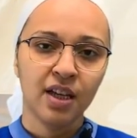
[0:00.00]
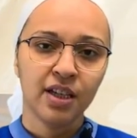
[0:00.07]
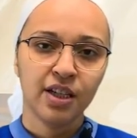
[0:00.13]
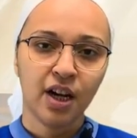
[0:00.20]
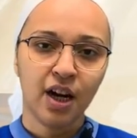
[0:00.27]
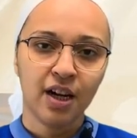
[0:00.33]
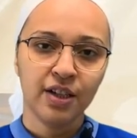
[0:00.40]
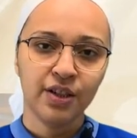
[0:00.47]

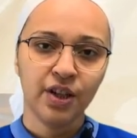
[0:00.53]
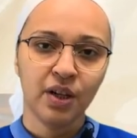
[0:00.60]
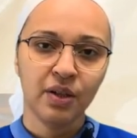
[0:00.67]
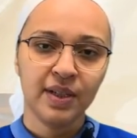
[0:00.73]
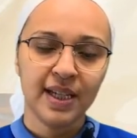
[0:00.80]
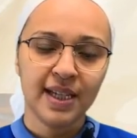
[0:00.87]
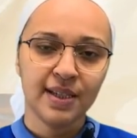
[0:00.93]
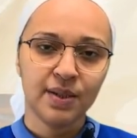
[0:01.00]
God
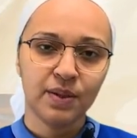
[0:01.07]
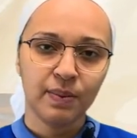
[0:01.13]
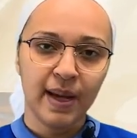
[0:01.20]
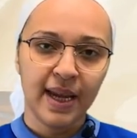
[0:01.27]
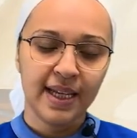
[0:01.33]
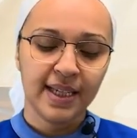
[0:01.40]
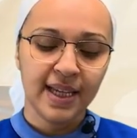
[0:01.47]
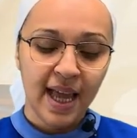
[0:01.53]
showed his
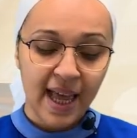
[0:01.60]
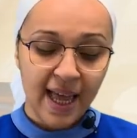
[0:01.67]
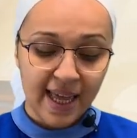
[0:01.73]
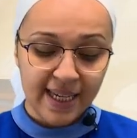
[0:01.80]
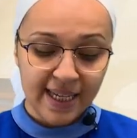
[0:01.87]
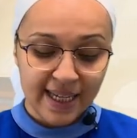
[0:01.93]
weight and